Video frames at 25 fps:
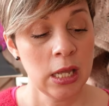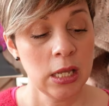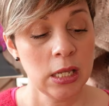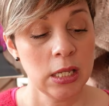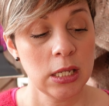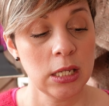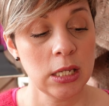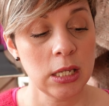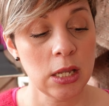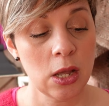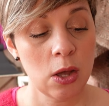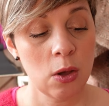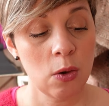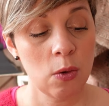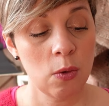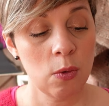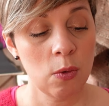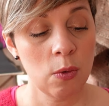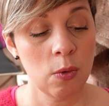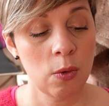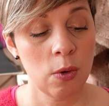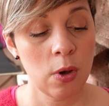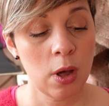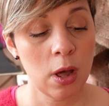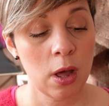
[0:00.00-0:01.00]

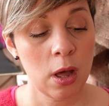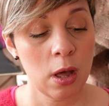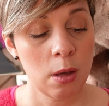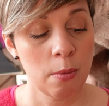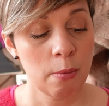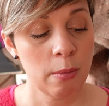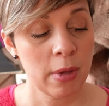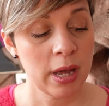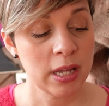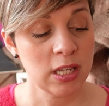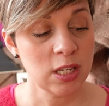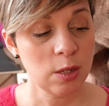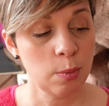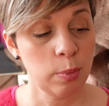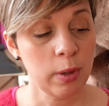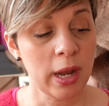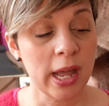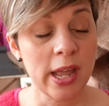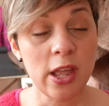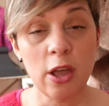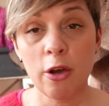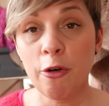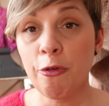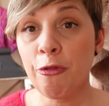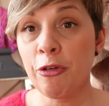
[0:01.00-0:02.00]
So my
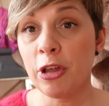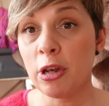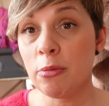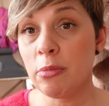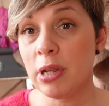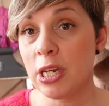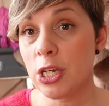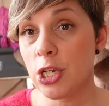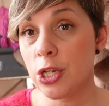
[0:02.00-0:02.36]
supplier offered me